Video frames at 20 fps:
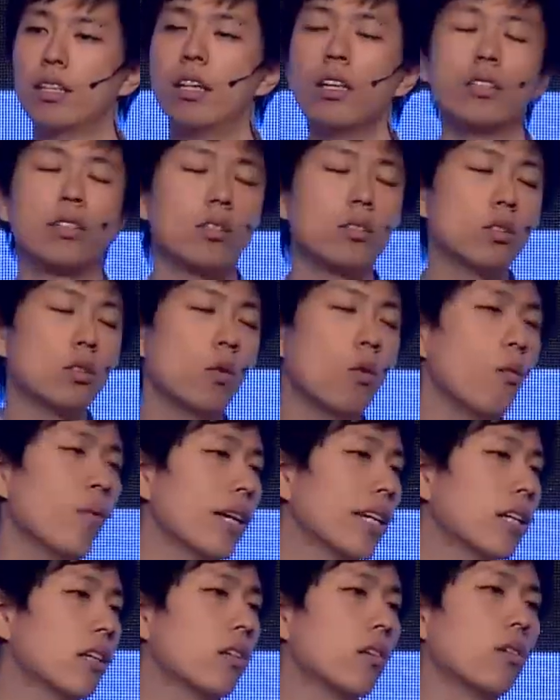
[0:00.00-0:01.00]
not only
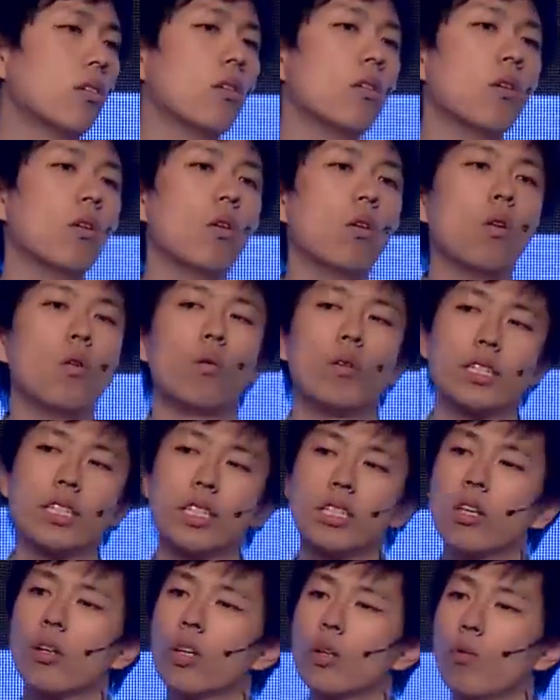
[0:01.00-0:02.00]
Go or
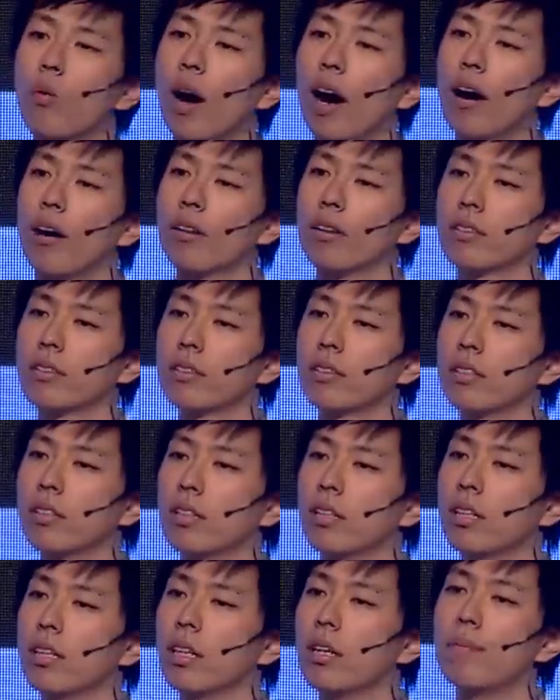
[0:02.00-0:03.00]
Shogi world,
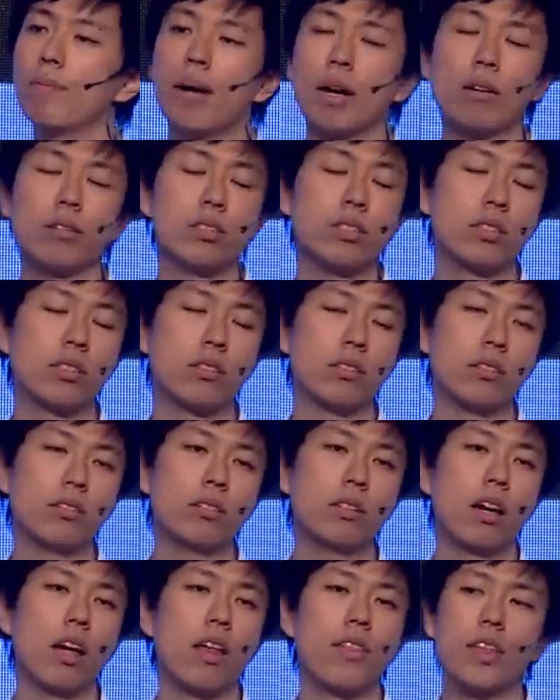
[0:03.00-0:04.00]
but
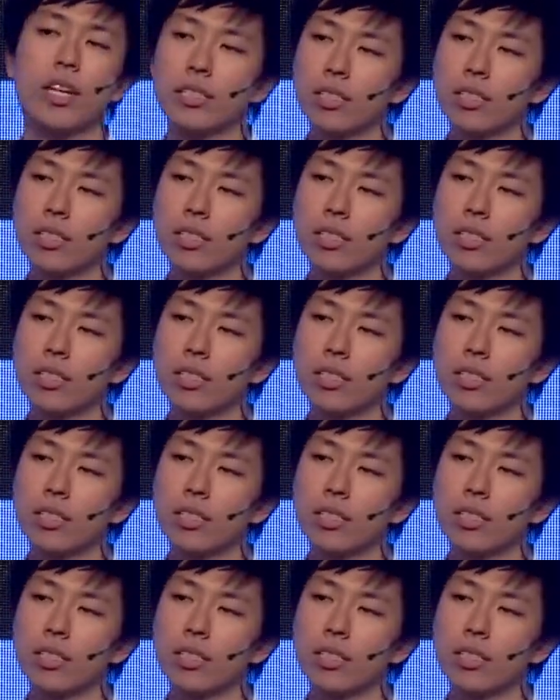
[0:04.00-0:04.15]
also the